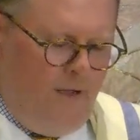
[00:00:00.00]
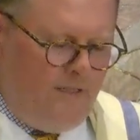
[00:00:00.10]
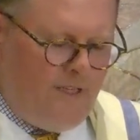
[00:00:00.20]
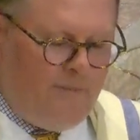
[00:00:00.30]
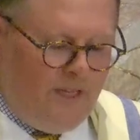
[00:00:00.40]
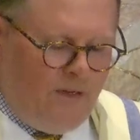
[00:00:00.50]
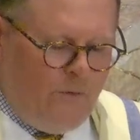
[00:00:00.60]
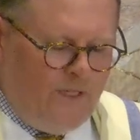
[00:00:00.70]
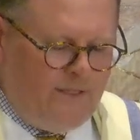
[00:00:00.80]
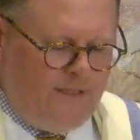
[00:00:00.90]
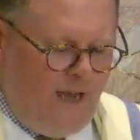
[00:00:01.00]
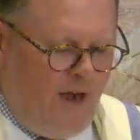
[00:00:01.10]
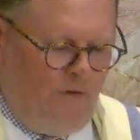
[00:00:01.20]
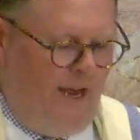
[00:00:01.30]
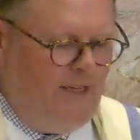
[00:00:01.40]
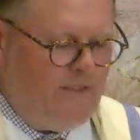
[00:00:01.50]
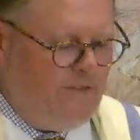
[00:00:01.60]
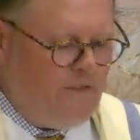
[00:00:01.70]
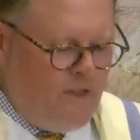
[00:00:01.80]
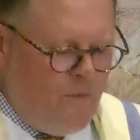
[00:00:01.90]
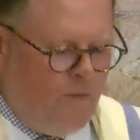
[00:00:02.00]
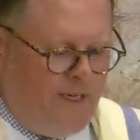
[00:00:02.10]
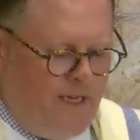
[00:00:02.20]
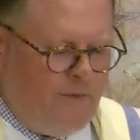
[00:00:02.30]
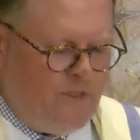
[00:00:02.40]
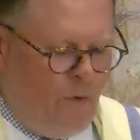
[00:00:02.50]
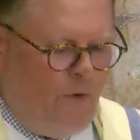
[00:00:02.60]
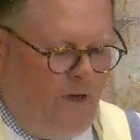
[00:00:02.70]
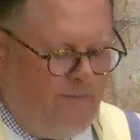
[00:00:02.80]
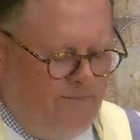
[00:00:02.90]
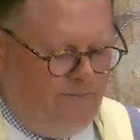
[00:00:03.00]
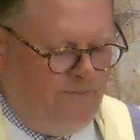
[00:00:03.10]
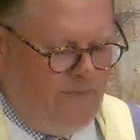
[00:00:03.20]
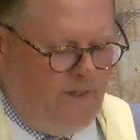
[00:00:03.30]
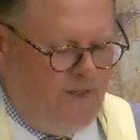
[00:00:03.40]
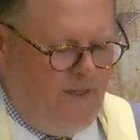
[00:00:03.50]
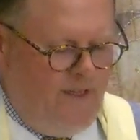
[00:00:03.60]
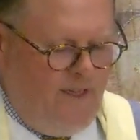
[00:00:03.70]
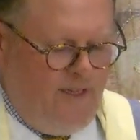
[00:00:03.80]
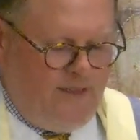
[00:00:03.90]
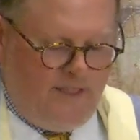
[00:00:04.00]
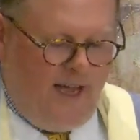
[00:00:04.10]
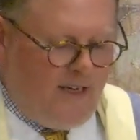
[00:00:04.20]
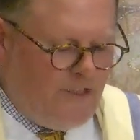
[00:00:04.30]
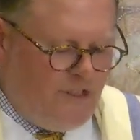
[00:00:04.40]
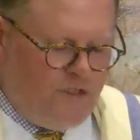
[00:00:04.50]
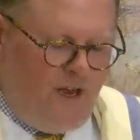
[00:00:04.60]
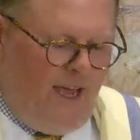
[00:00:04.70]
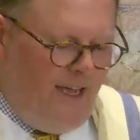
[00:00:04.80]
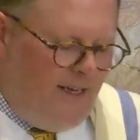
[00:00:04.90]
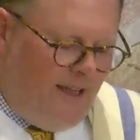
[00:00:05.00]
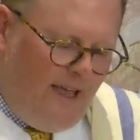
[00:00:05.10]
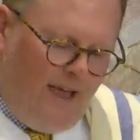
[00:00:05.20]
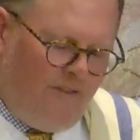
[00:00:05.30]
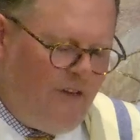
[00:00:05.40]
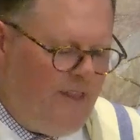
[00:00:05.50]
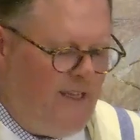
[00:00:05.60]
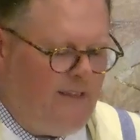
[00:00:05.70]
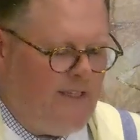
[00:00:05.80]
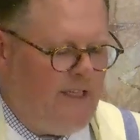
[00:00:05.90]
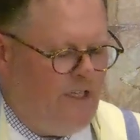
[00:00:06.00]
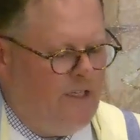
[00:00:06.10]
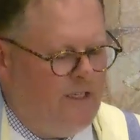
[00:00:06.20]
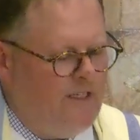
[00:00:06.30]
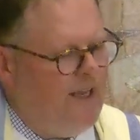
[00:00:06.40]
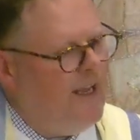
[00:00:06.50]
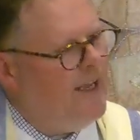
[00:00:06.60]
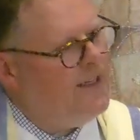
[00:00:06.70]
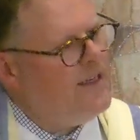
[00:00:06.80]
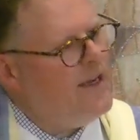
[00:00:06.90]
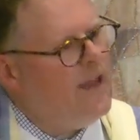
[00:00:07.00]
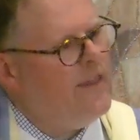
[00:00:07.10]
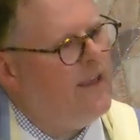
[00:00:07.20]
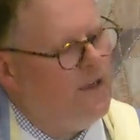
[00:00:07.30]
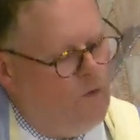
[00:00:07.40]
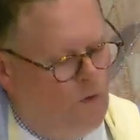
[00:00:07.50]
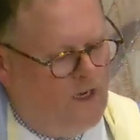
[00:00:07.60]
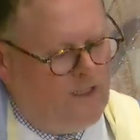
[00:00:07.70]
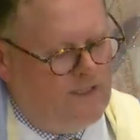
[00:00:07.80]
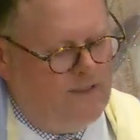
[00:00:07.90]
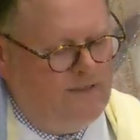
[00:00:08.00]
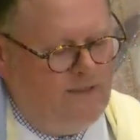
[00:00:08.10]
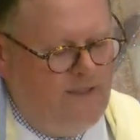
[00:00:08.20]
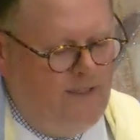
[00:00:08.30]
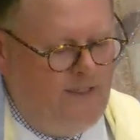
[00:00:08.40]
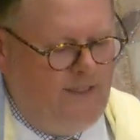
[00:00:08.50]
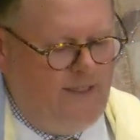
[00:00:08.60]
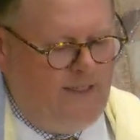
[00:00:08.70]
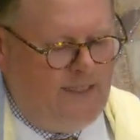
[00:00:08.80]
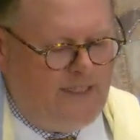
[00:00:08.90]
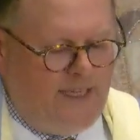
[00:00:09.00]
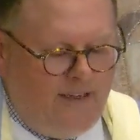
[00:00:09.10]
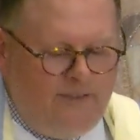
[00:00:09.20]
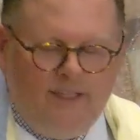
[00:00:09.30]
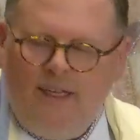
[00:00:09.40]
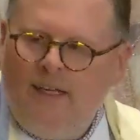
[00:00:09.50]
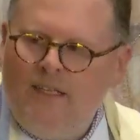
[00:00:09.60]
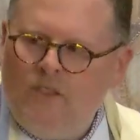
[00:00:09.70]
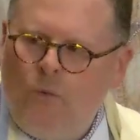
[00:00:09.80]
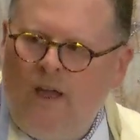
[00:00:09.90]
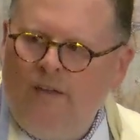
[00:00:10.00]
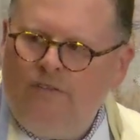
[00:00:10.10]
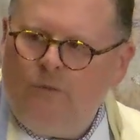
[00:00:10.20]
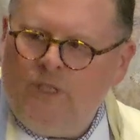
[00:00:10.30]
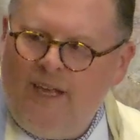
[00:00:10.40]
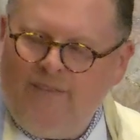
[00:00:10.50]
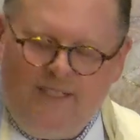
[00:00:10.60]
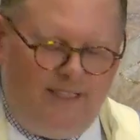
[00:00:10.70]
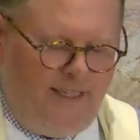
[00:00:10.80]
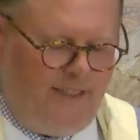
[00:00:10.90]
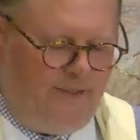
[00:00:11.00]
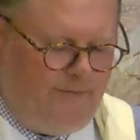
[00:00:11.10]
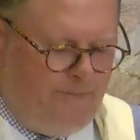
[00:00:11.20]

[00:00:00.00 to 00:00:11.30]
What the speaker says: Something was not right from the moment he was born. The doctors tried everything that they could, and nothing worked. David and his wife were devastated.